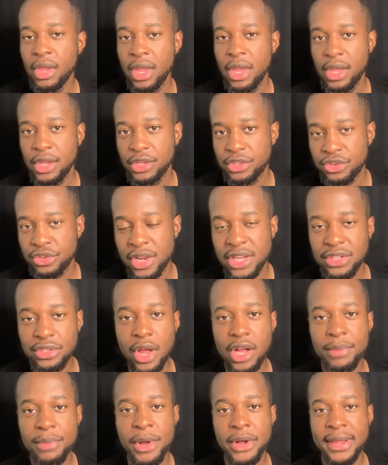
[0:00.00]
So let's
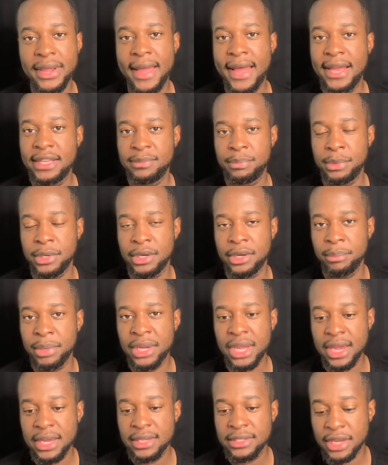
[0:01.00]
talk about Kaspa
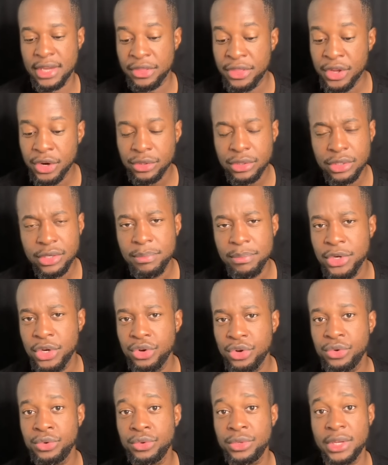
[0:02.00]
because there's some
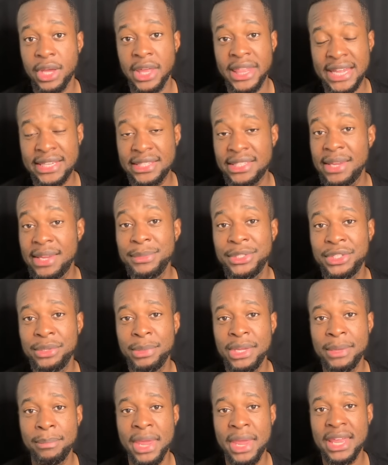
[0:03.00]
news that seems to
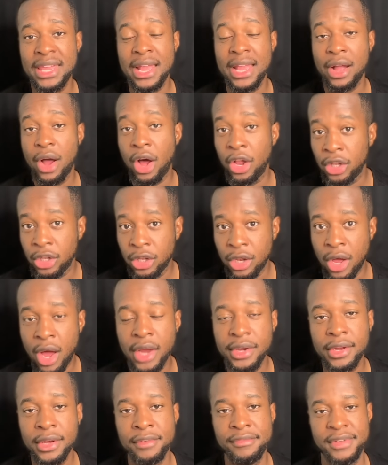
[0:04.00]
be making a
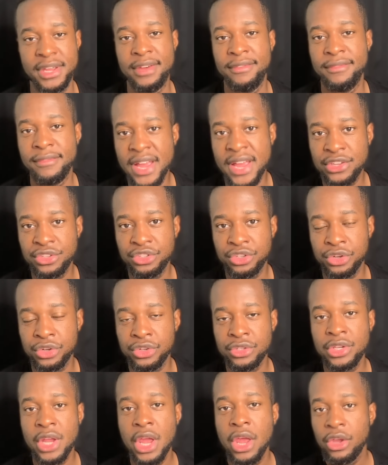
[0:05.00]
lot of
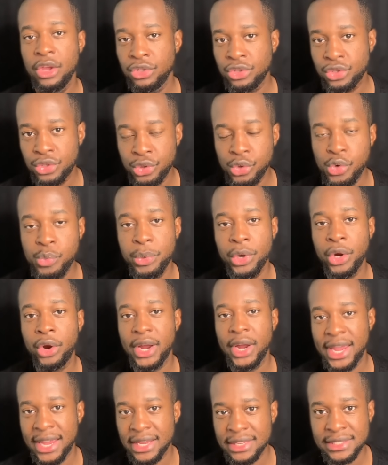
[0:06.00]
investors
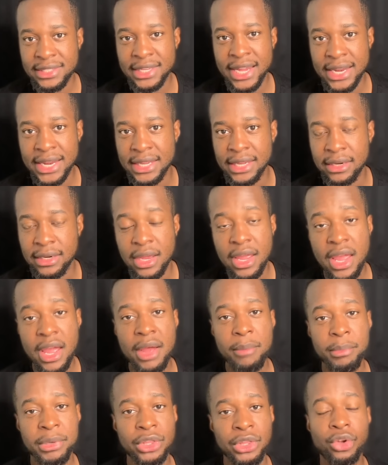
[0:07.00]
super excited.
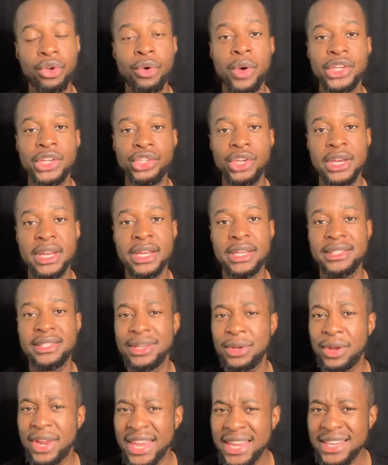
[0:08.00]
But the question is
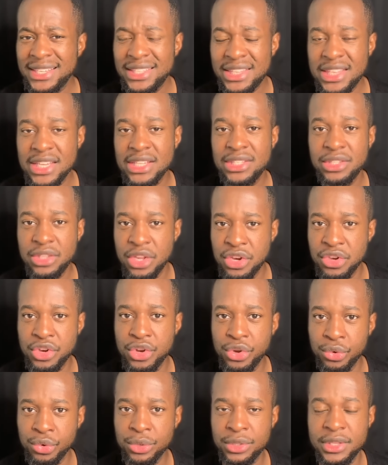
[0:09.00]
this the
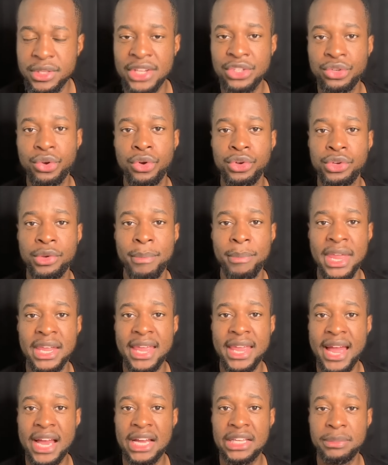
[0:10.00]
news that's going to make
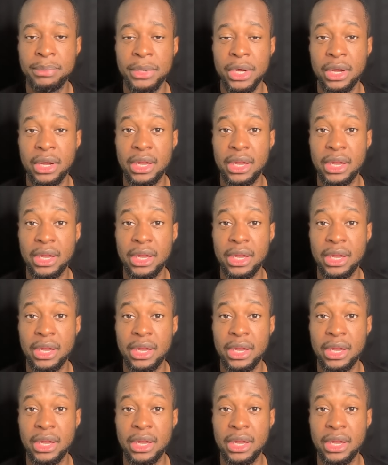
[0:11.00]
Kaspa